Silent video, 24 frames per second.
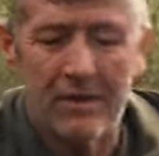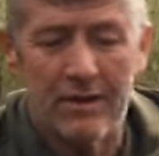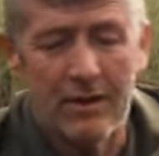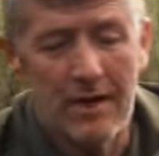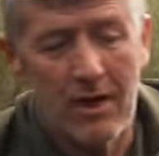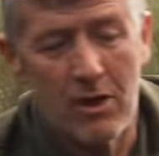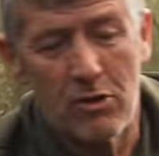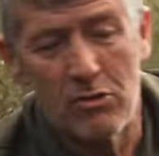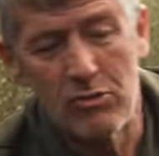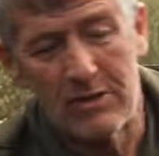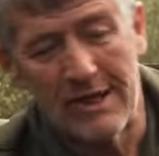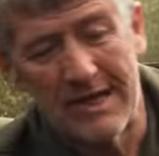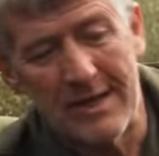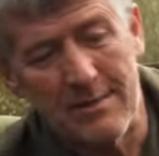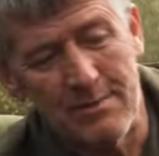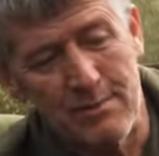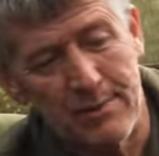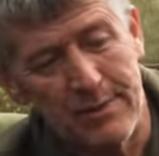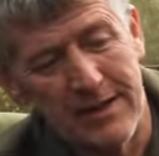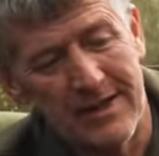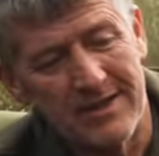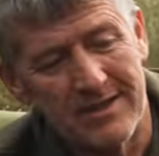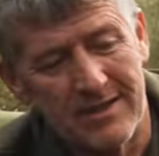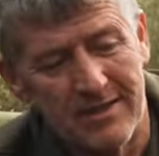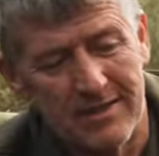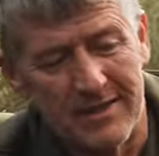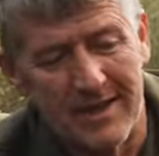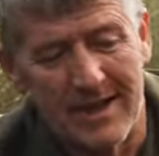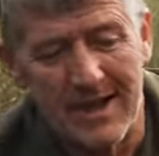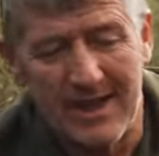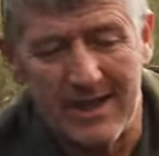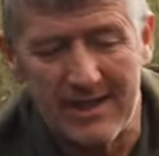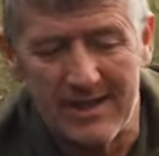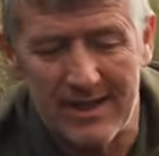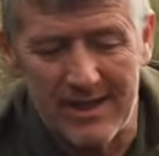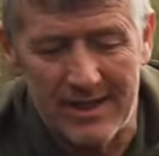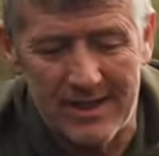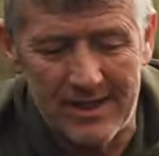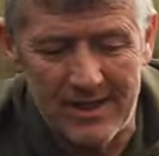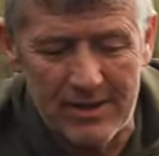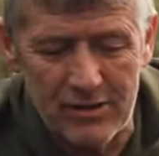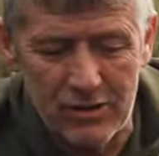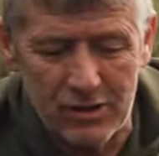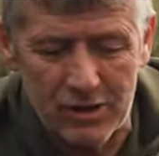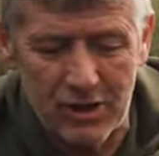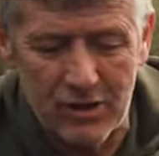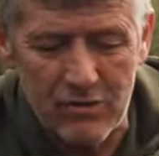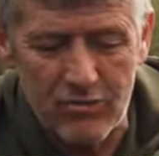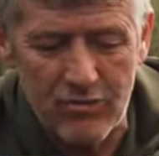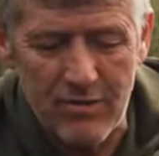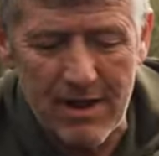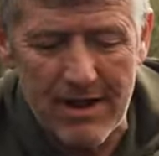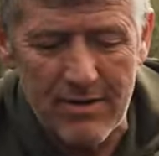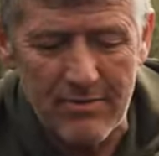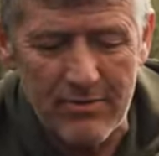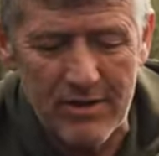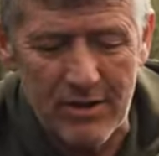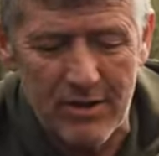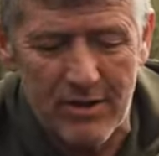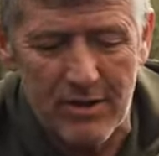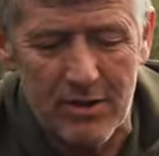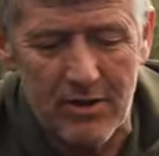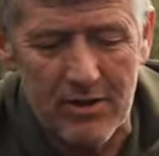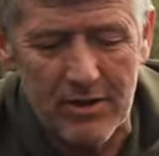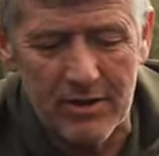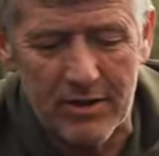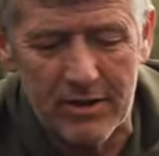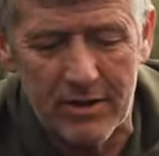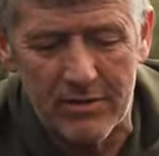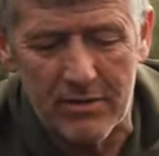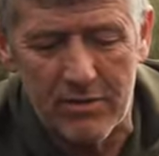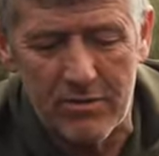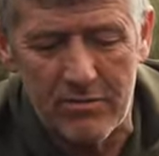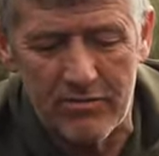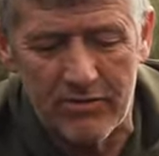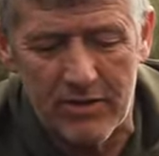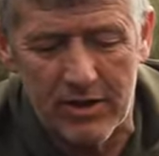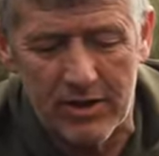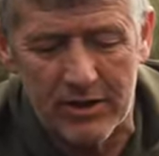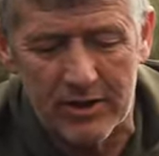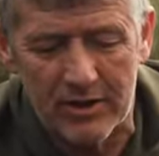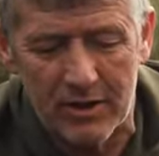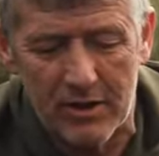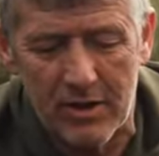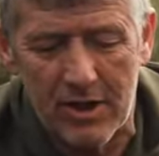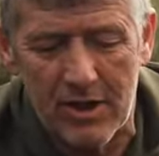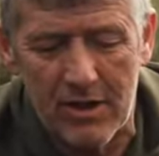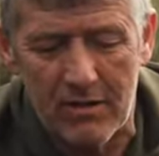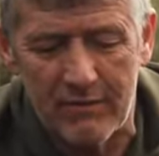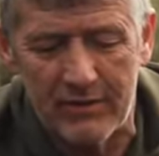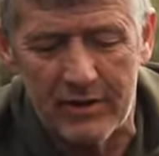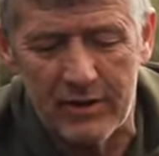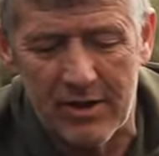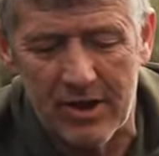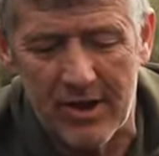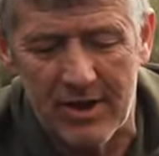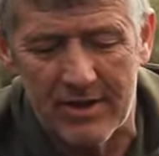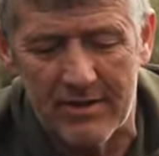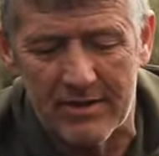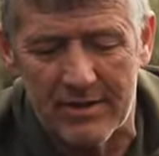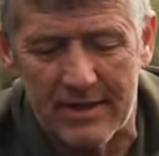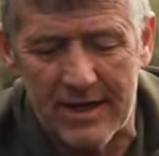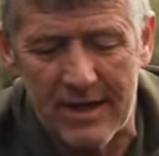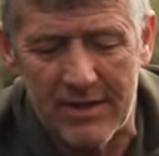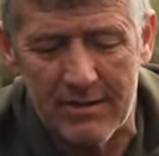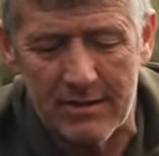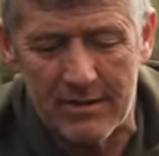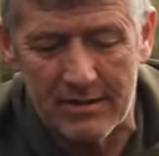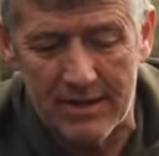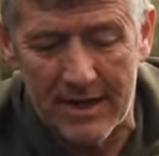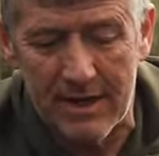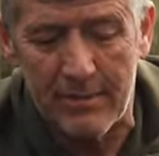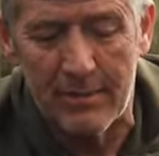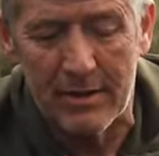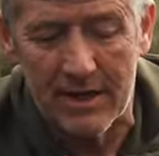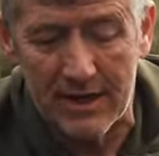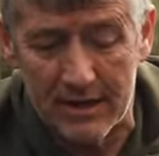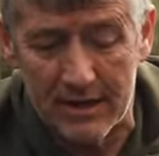hold it in place like that, and then you just go round the hook, go right, so half a turn. Now we're going